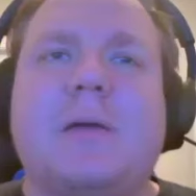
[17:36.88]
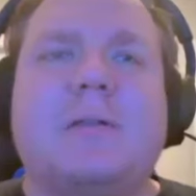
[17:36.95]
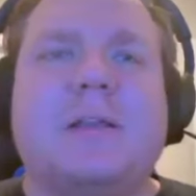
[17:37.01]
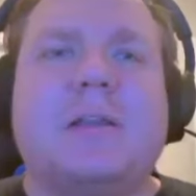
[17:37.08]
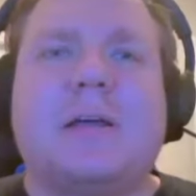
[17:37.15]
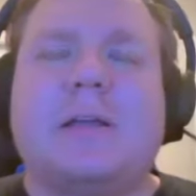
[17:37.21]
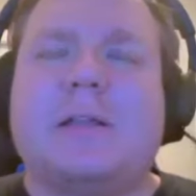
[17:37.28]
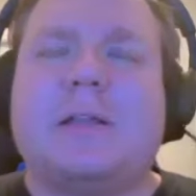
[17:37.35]
be,
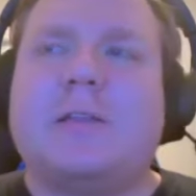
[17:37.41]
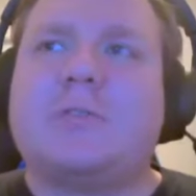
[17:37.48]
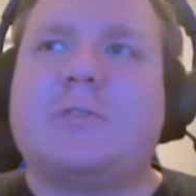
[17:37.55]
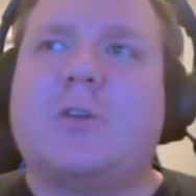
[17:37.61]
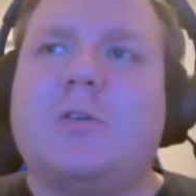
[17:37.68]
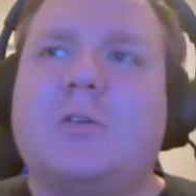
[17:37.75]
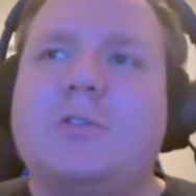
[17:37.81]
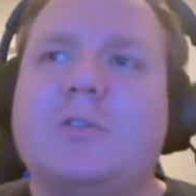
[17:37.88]
but
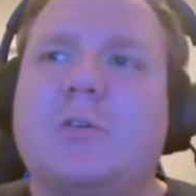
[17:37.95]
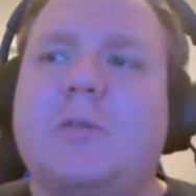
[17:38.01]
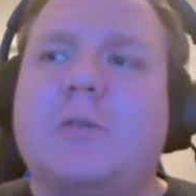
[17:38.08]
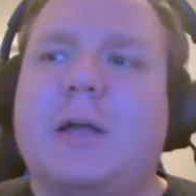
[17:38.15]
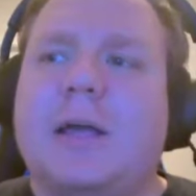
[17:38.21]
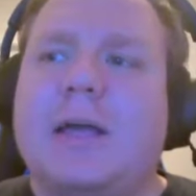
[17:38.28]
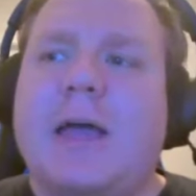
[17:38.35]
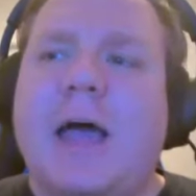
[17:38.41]
there's also
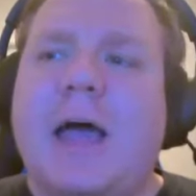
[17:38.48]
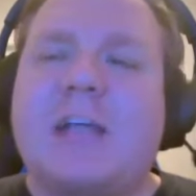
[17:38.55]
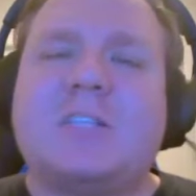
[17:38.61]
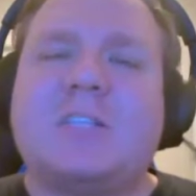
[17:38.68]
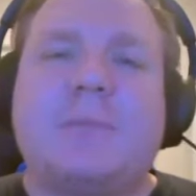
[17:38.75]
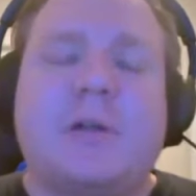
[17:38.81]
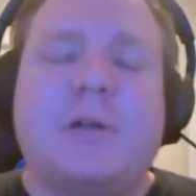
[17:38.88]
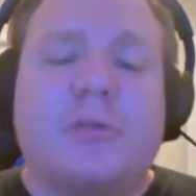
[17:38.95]
like it
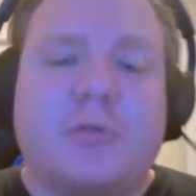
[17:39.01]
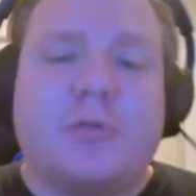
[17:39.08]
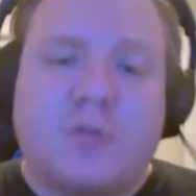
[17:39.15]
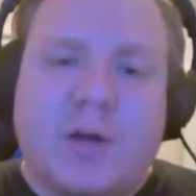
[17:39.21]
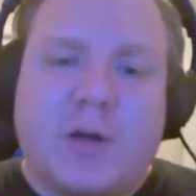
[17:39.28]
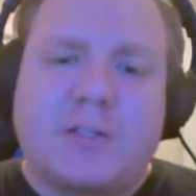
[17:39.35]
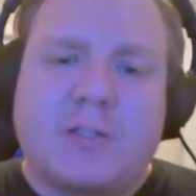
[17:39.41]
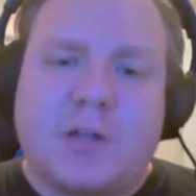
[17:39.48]
has to be through
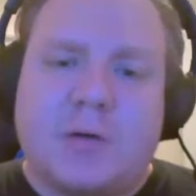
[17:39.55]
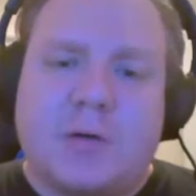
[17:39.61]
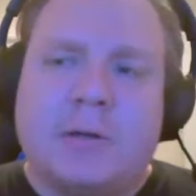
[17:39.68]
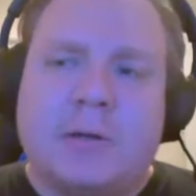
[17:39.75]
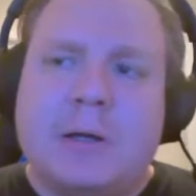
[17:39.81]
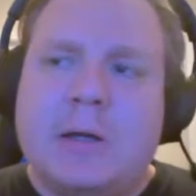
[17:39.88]
trades though,